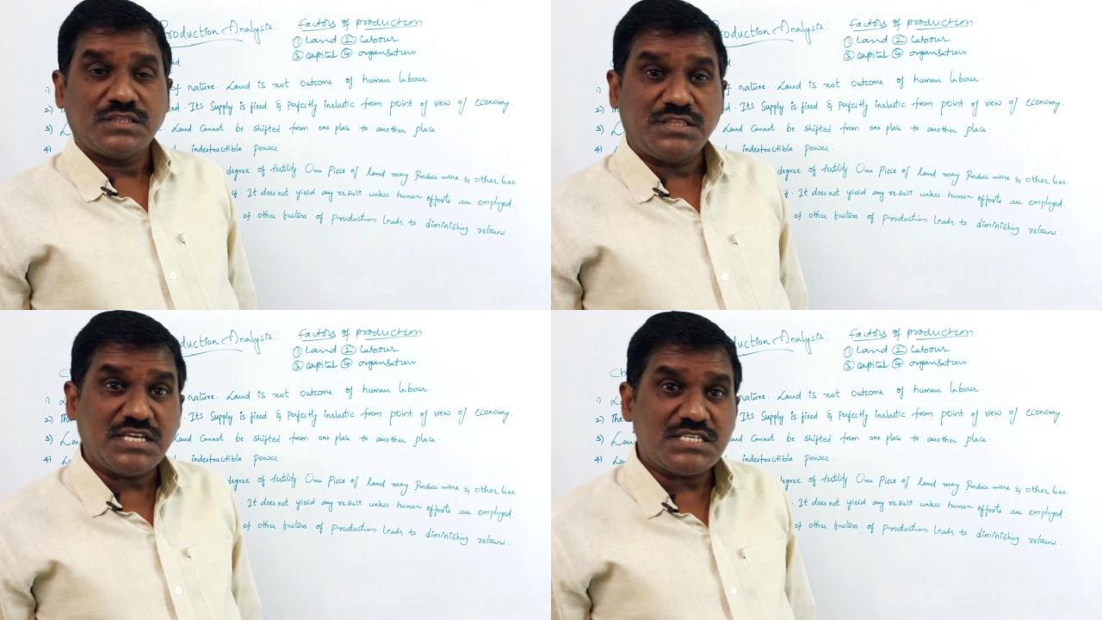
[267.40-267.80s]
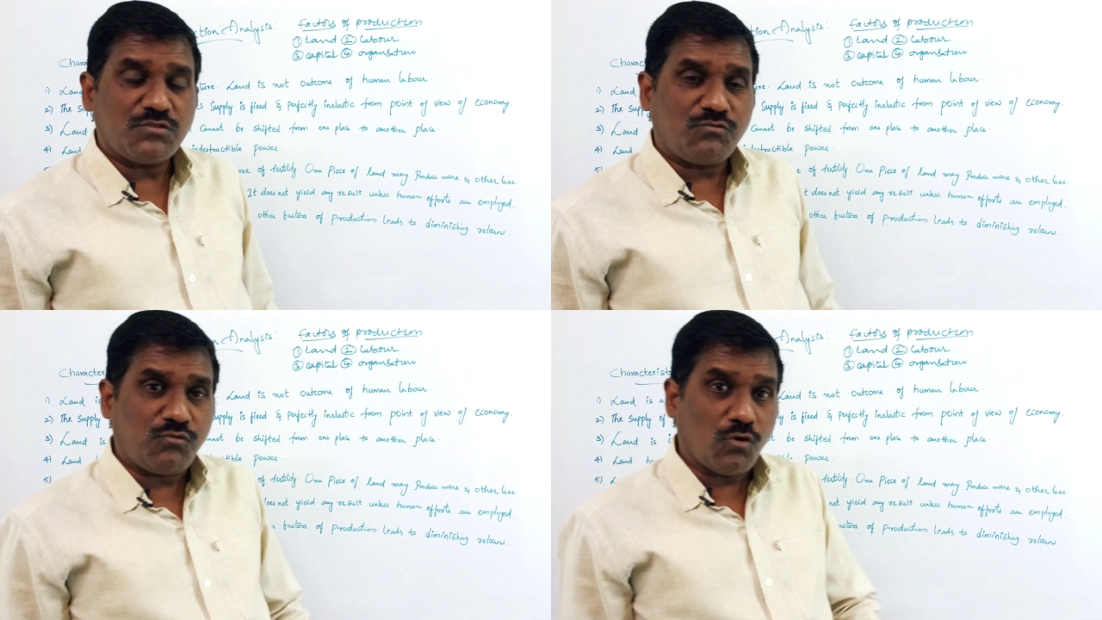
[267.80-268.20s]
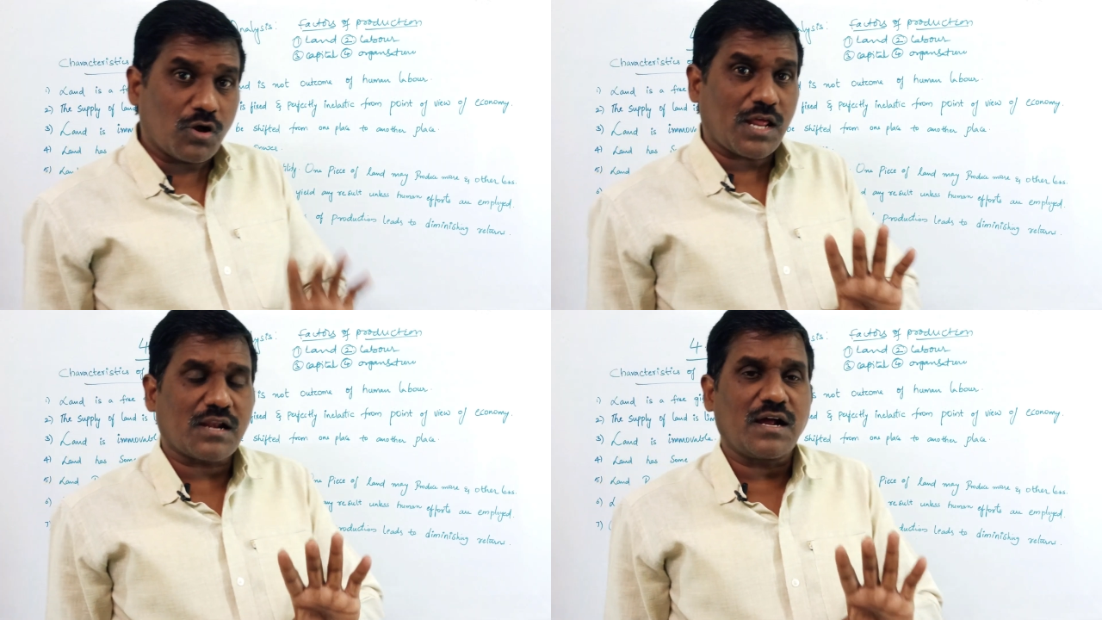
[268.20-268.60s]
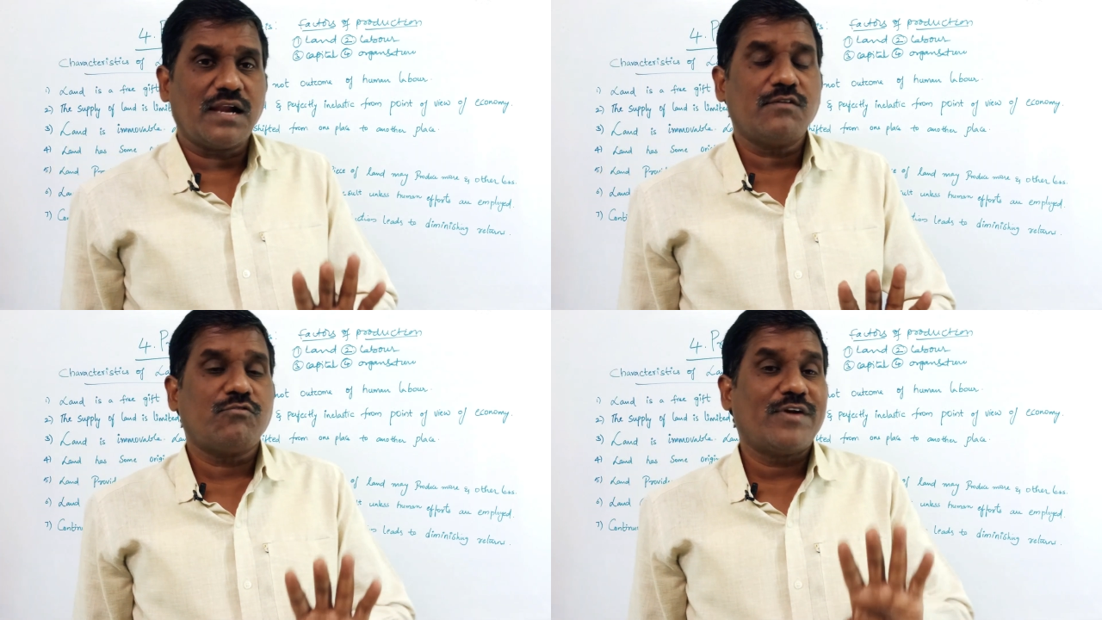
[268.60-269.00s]
These 4 are
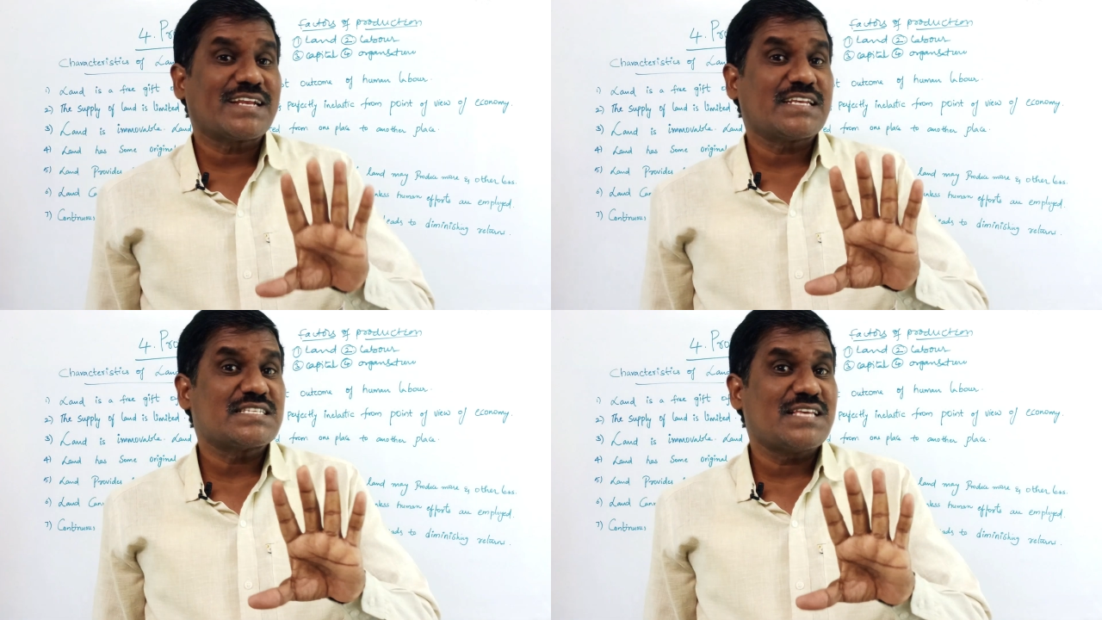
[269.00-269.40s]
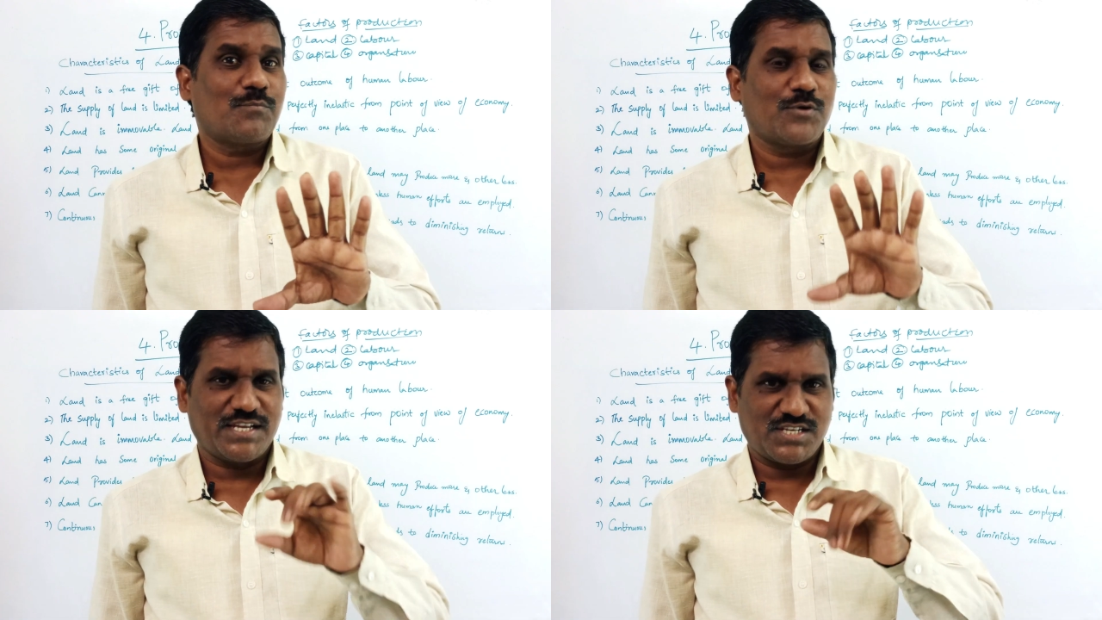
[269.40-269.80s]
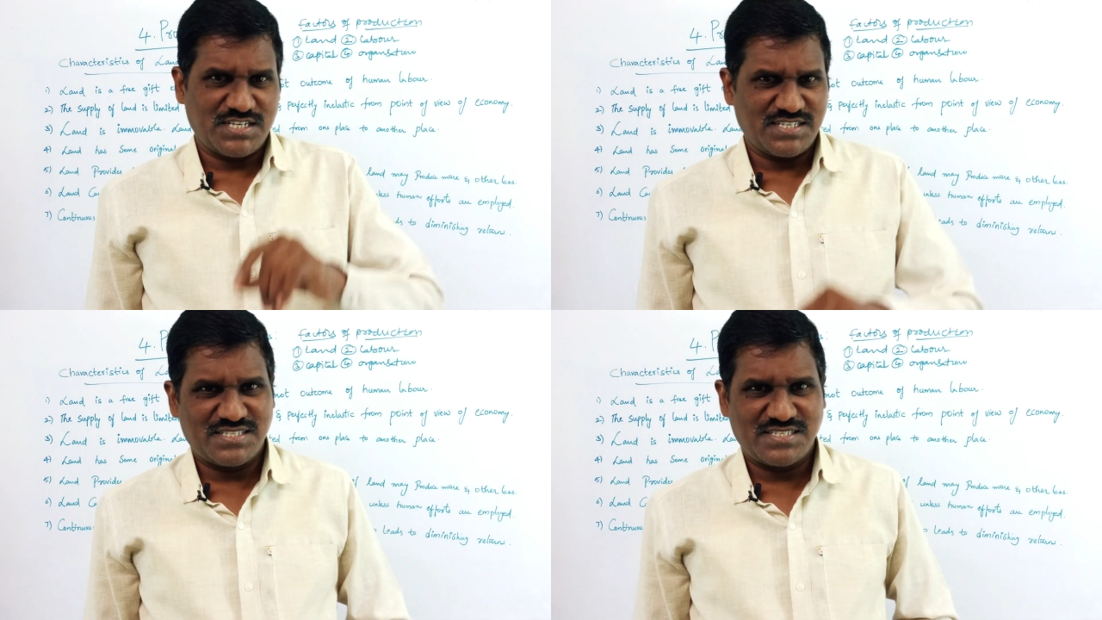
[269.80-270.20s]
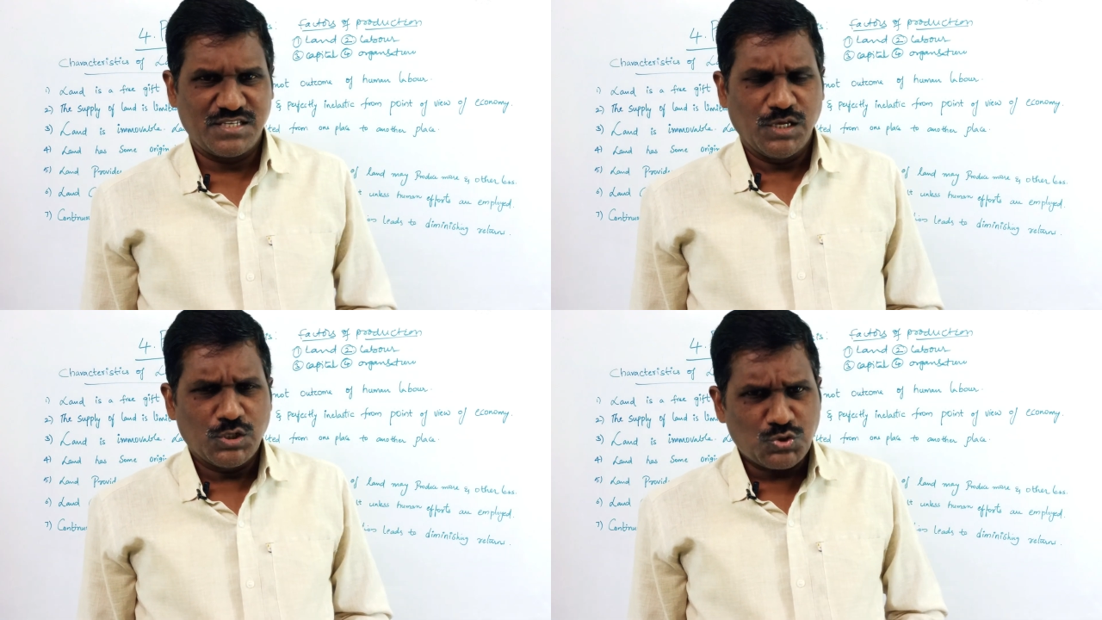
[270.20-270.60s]
called factors of productions.